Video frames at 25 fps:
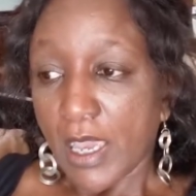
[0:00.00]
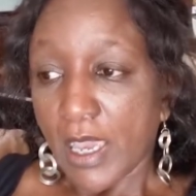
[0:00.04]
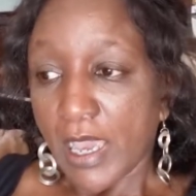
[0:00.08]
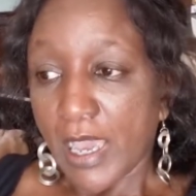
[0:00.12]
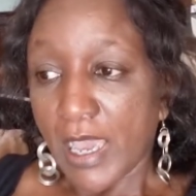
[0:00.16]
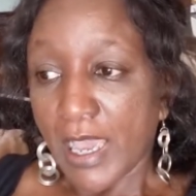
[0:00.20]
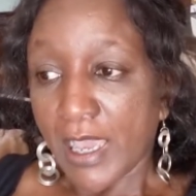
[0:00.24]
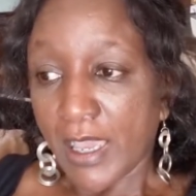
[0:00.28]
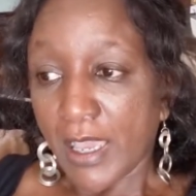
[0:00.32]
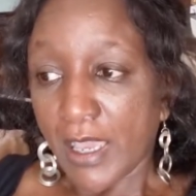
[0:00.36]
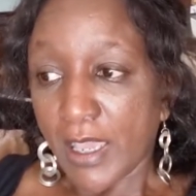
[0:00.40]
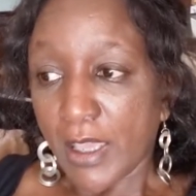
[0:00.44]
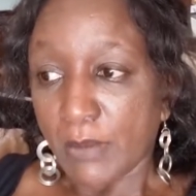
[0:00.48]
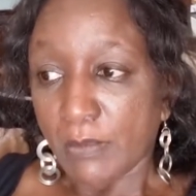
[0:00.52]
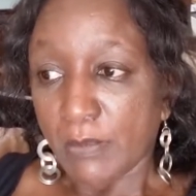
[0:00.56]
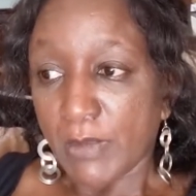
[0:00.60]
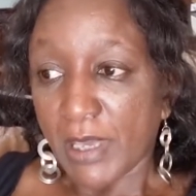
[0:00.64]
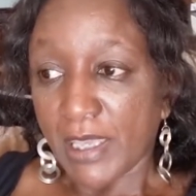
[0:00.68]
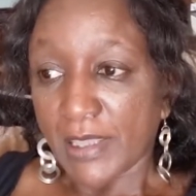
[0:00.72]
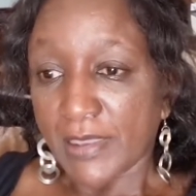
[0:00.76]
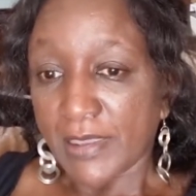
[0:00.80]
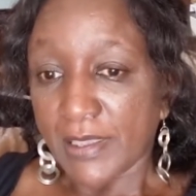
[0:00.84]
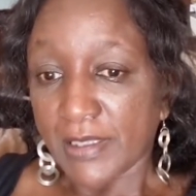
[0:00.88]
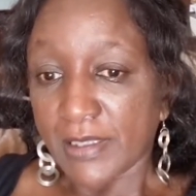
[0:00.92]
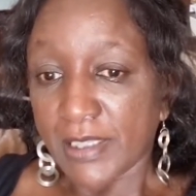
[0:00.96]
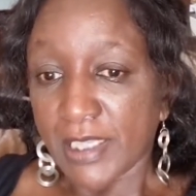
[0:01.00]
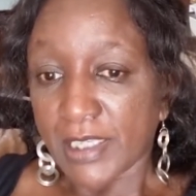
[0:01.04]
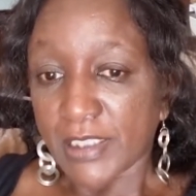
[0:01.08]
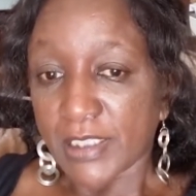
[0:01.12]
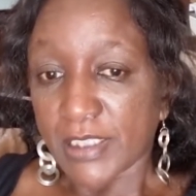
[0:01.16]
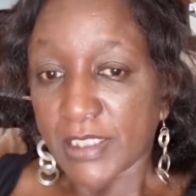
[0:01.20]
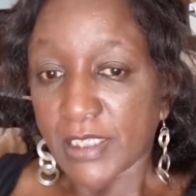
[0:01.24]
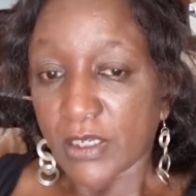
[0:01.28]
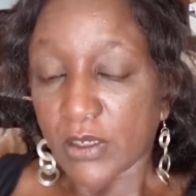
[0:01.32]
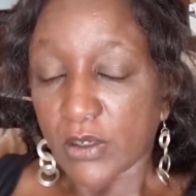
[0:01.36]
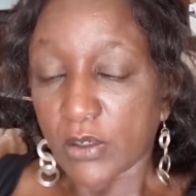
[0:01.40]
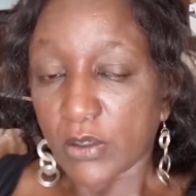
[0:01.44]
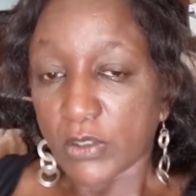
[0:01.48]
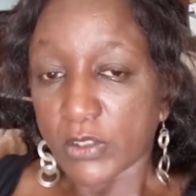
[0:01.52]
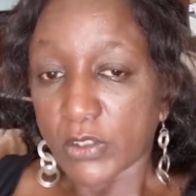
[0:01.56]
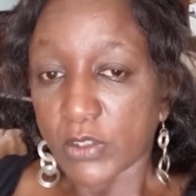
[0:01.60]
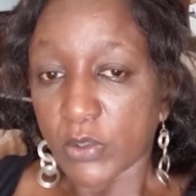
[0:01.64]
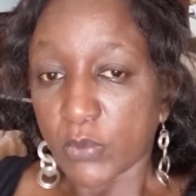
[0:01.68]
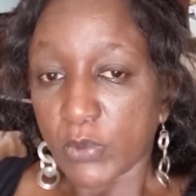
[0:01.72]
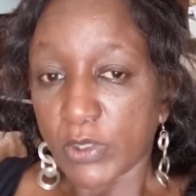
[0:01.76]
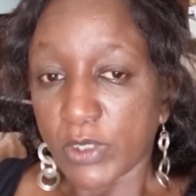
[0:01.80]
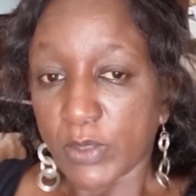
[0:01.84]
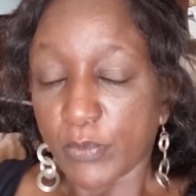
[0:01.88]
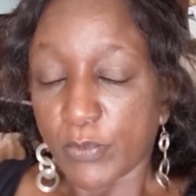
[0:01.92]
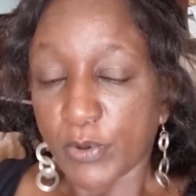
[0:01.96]
I think that also
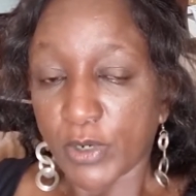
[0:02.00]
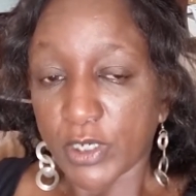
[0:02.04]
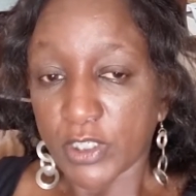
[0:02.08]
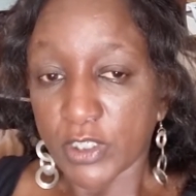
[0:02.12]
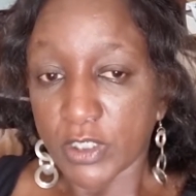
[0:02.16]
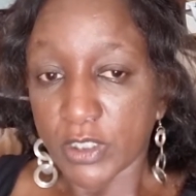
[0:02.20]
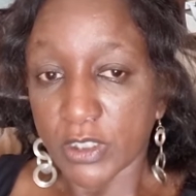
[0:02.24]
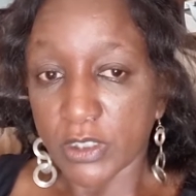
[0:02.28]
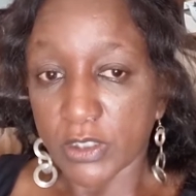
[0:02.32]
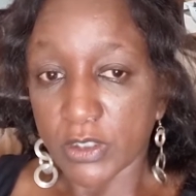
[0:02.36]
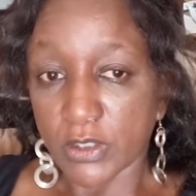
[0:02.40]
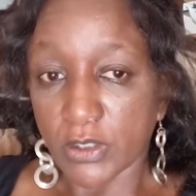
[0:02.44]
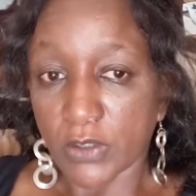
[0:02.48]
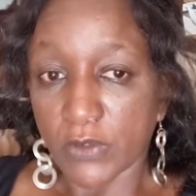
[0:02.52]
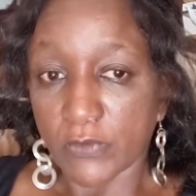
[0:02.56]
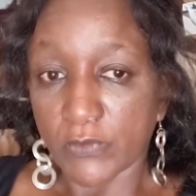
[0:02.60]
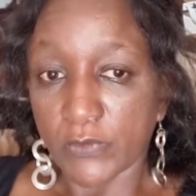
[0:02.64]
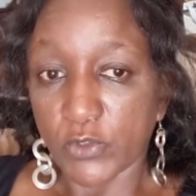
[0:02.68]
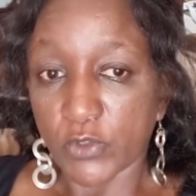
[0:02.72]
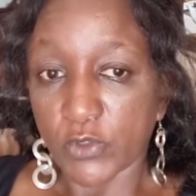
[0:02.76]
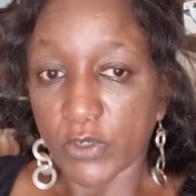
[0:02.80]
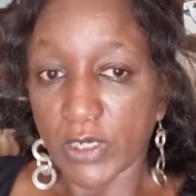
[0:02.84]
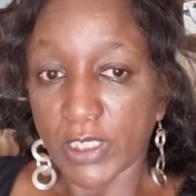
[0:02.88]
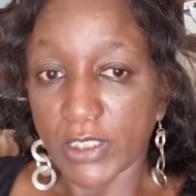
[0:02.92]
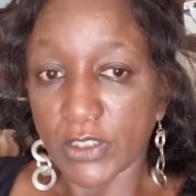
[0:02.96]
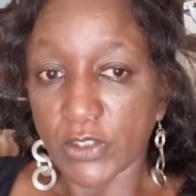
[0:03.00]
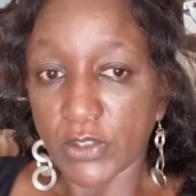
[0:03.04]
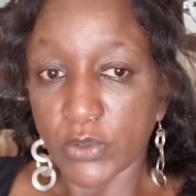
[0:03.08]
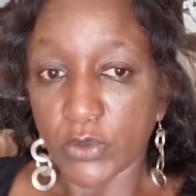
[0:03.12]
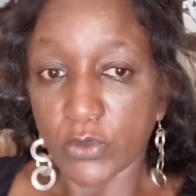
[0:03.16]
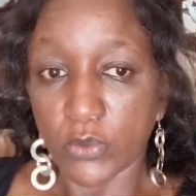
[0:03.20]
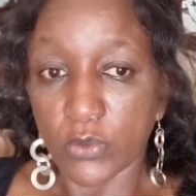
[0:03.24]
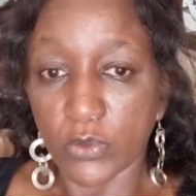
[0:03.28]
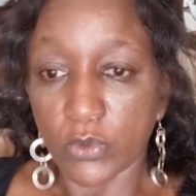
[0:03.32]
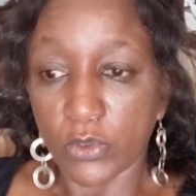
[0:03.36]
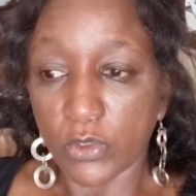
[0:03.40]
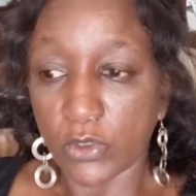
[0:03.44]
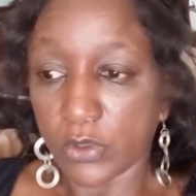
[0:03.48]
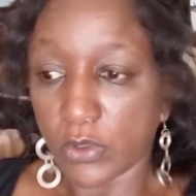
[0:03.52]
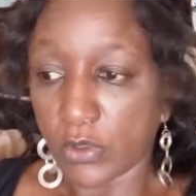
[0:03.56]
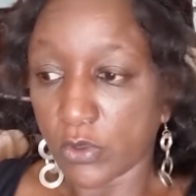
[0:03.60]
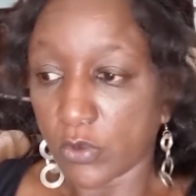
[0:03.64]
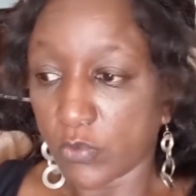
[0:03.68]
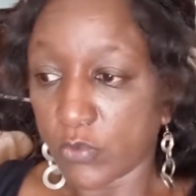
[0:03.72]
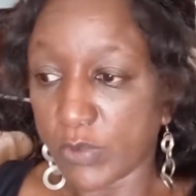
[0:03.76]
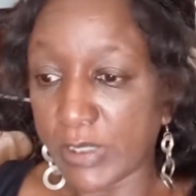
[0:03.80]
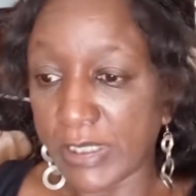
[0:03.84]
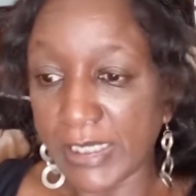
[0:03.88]
with the pressures of trying to, you know,